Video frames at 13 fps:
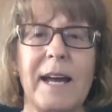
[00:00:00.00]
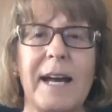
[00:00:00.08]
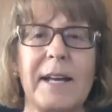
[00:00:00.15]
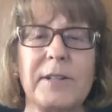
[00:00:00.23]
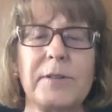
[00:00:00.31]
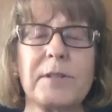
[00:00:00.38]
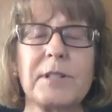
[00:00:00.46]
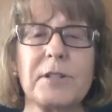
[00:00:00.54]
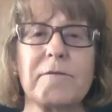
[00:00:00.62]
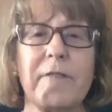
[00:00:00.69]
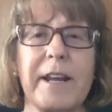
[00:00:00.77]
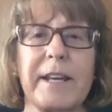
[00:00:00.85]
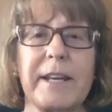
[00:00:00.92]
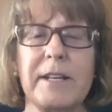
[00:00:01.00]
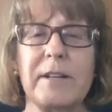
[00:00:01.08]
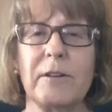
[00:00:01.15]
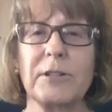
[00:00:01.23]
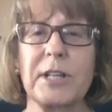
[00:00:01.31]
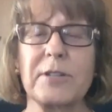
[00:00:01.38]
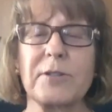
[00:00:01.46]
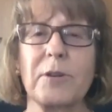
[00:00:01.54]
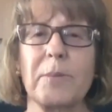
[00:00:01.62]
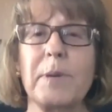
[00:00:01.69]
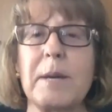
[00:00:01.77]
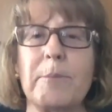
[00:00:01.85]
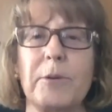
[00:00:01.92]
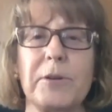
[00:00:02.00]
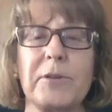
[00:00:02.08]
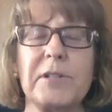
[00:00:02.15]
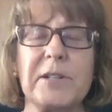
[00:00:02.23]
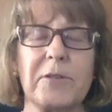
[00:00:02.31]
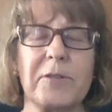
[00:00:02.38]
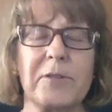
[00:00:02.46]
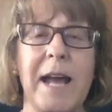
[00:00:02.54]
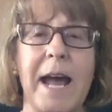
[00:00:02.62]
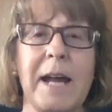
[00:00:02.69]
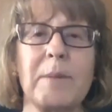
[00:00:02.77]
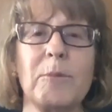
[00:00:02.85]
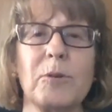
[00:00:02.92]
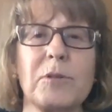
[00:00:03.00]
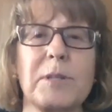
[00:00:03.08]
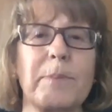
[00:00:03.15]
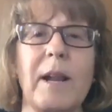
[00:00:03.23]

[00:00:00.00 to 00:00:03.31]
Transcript: And you can do Reiki not just on people, you can do it on animals,